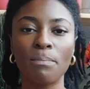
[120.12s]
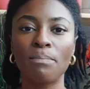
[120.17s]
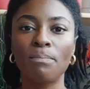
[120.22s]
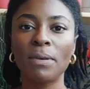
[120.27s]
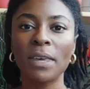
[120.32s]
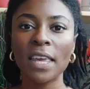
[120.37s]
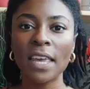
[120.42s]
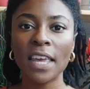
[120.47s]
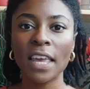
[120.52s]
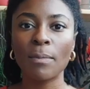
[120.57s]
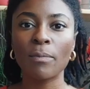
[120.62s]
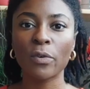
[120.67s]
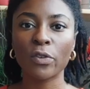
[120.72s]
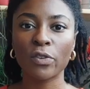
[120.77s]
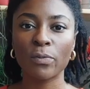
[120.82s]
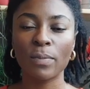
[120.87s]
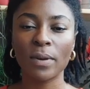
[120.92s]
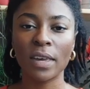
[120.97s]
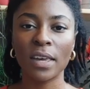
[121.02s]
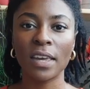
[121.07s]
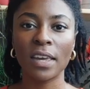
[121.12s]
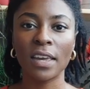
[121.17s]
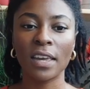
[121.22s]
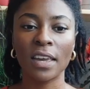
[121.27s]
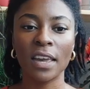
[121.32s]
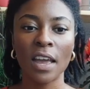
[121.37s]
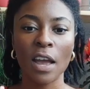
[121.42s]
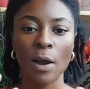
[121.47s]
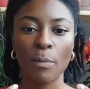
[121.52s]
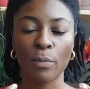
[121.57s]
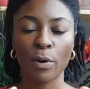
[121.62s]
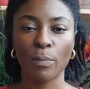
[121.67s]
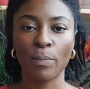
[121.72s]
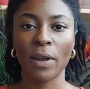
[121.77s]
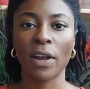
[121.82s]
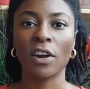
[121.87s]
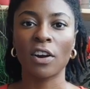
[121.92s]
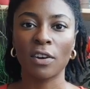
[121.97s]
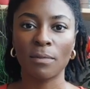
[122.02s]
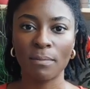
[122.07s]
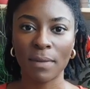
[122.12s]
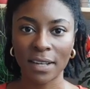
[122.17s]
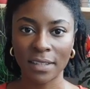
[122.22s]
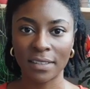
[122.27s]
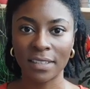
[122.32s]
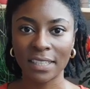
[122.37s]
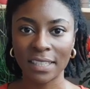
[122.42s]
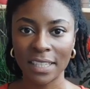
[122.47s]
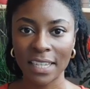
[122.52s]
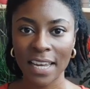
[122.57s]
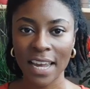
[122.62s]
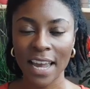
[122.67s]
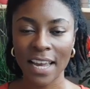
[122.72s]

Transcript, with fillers: being able to be prepared mentally